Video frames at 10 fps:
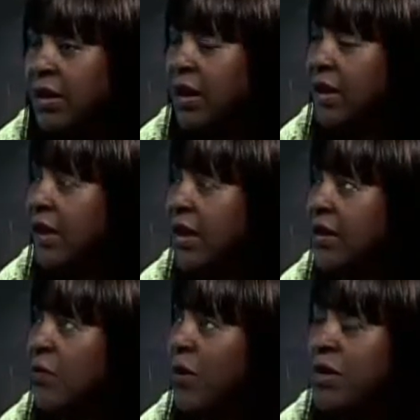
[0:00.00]

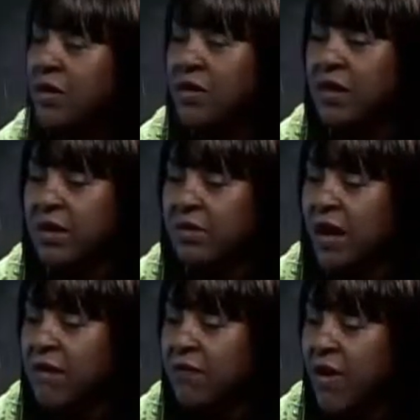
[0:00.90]
And one of the things
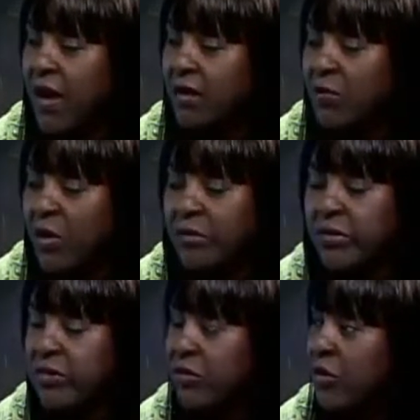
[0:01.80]
I find most
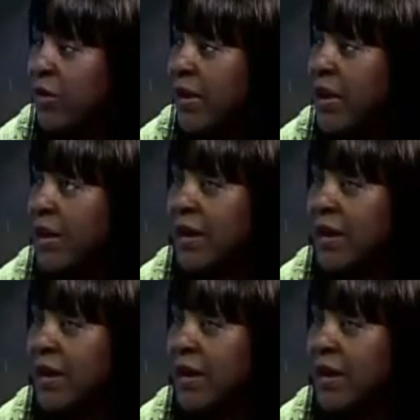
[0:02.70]
disturbing